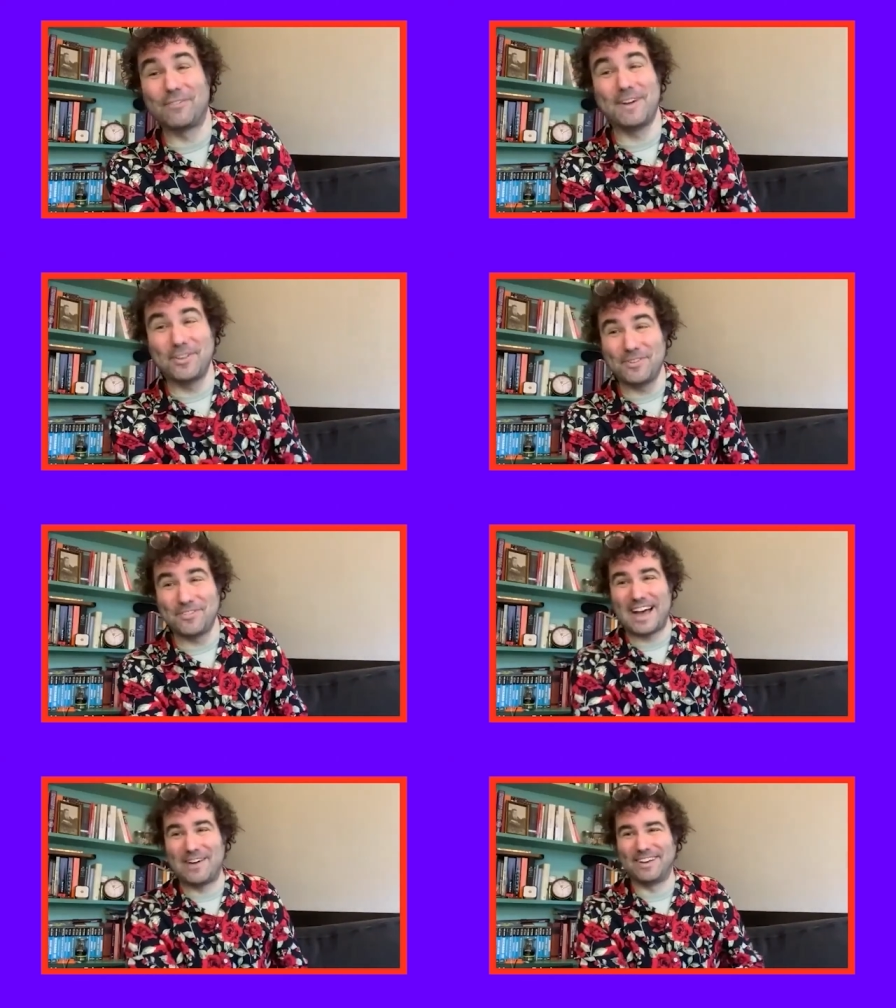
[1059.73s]
It reminds me
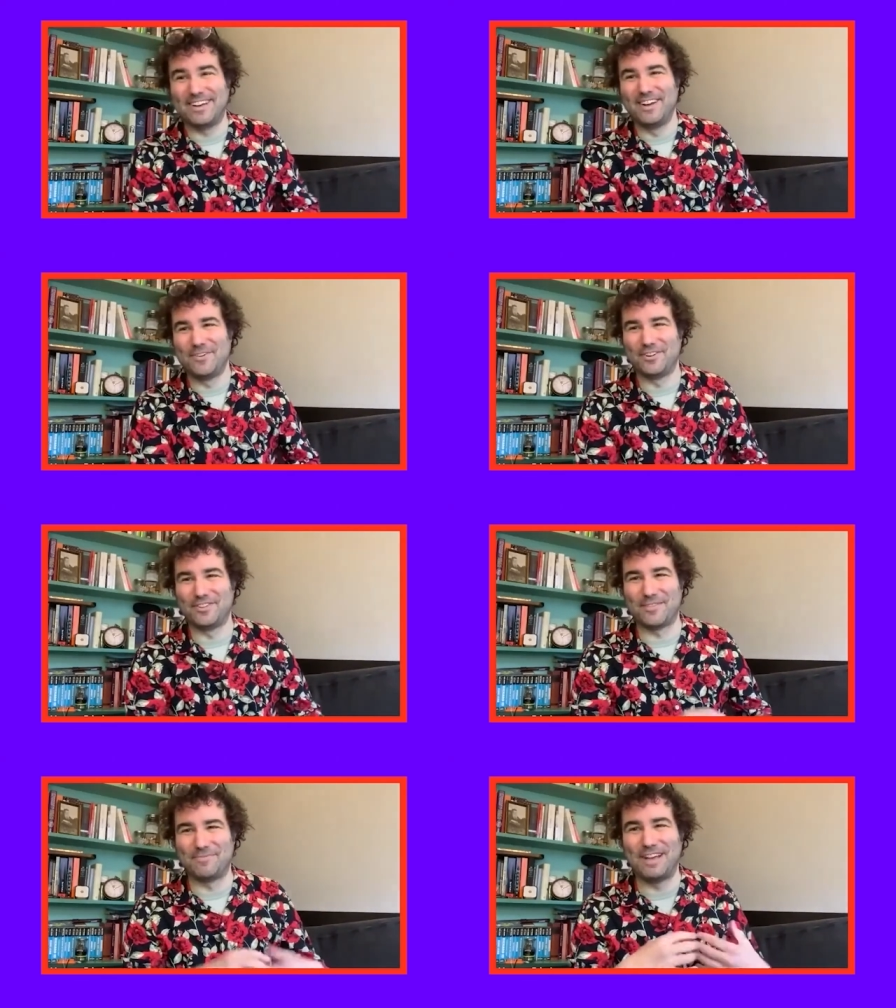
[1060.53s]
of Hamlet, where
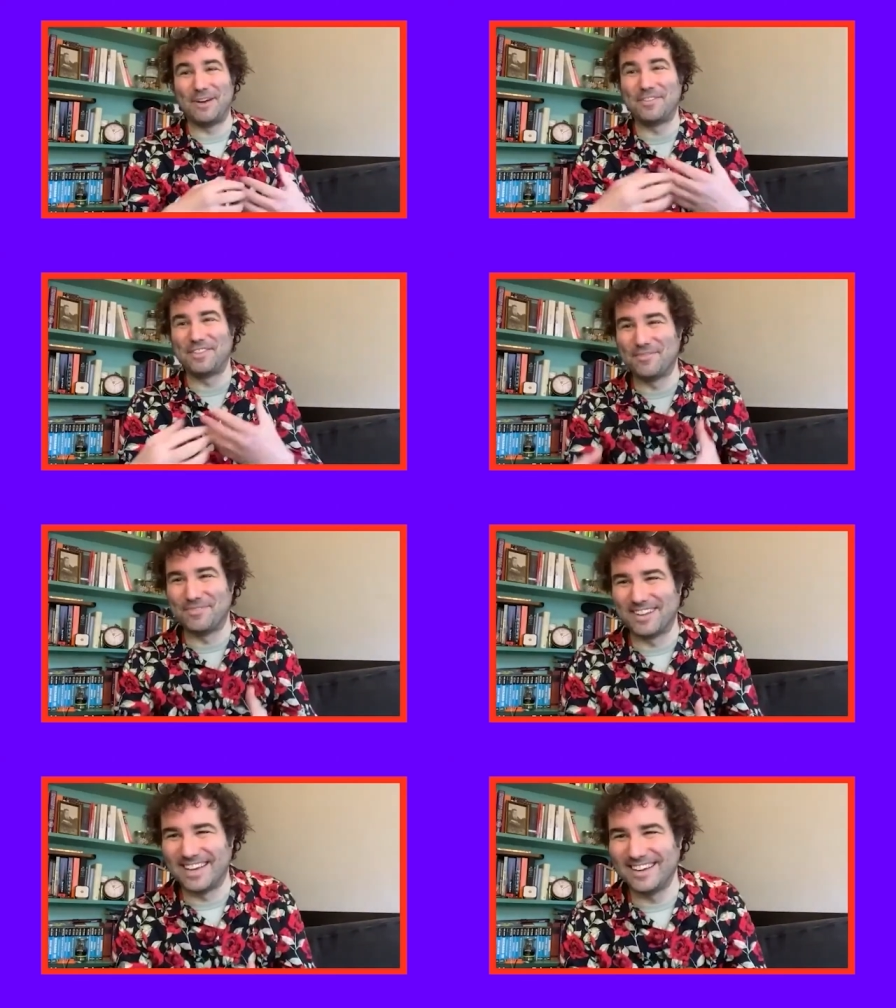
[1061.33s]
there's the play within the
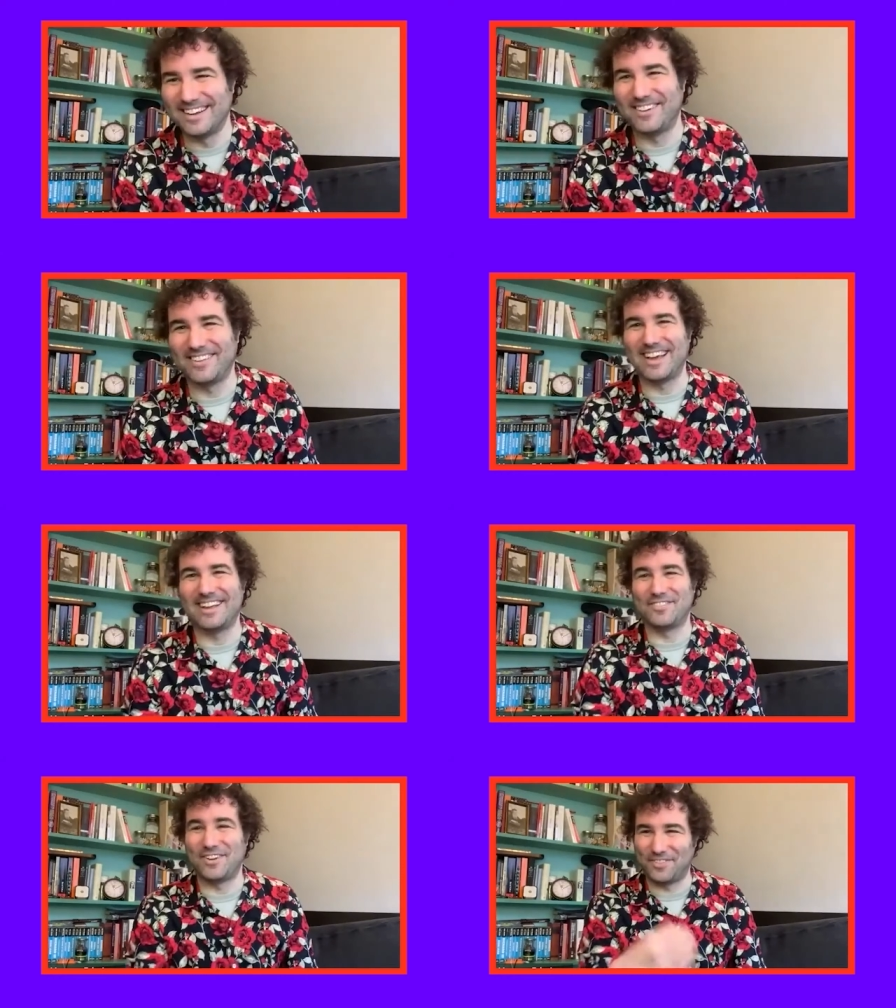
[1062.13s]
play near the
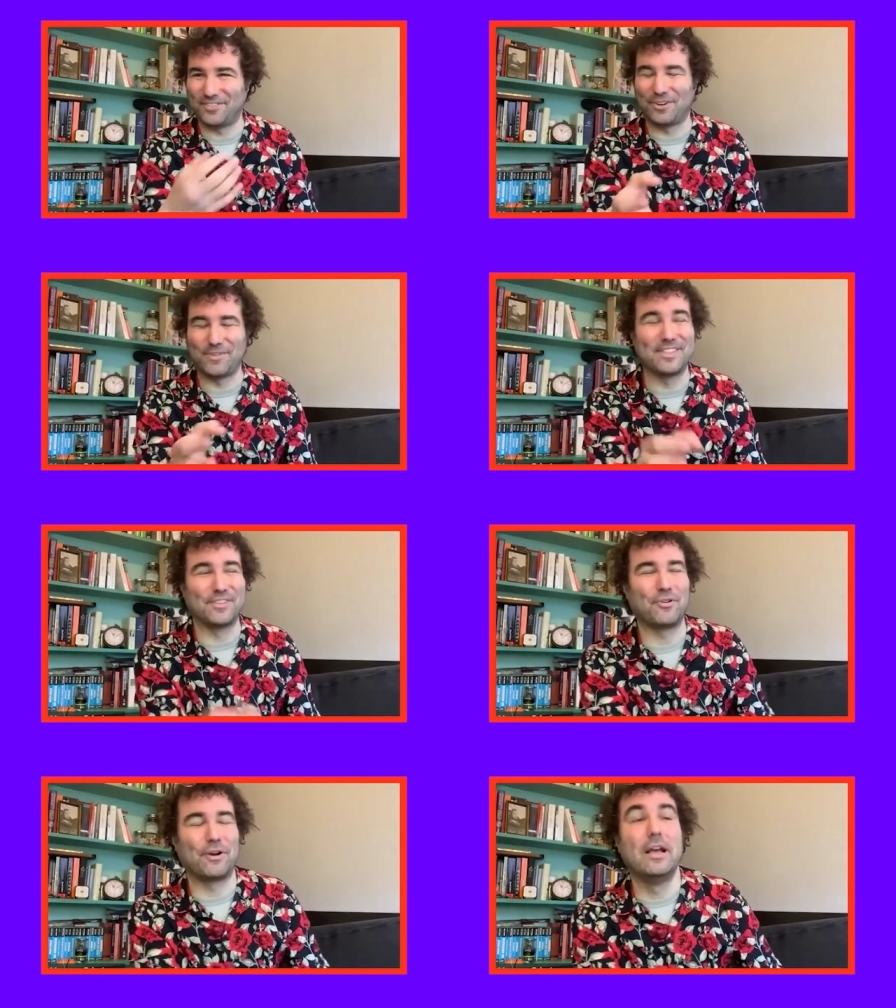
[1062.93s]
end. You know, yeah. the story within the
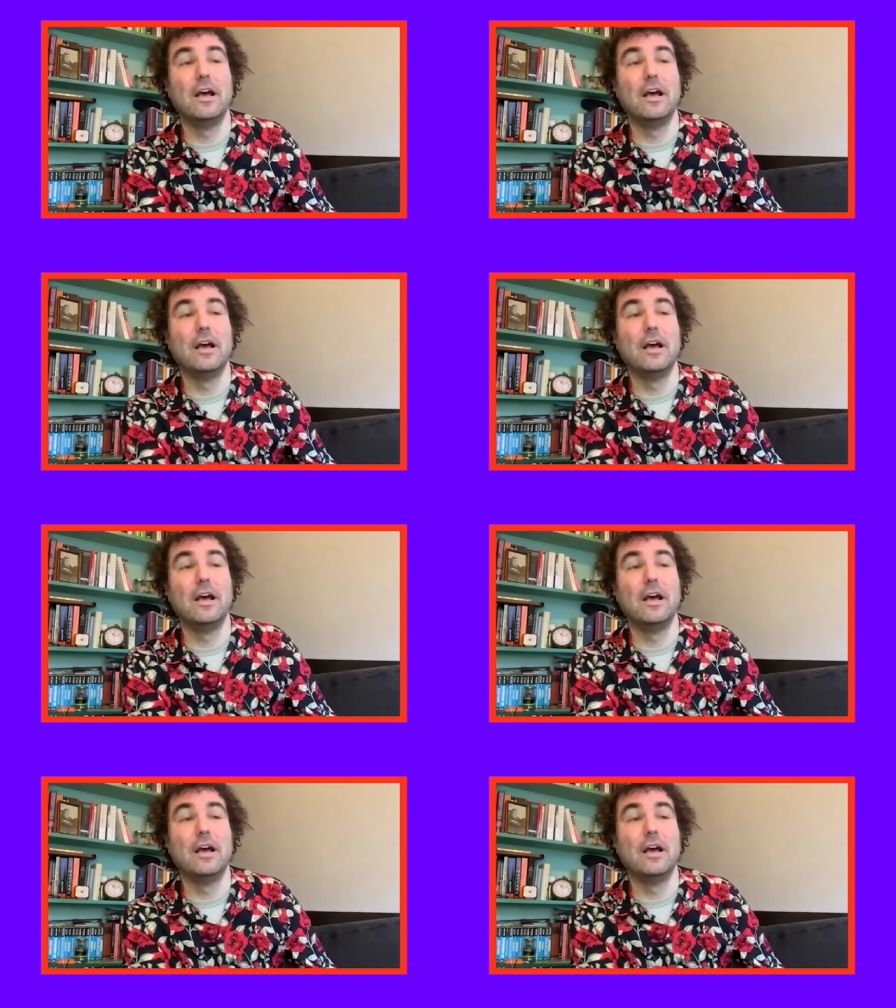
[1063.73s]
story.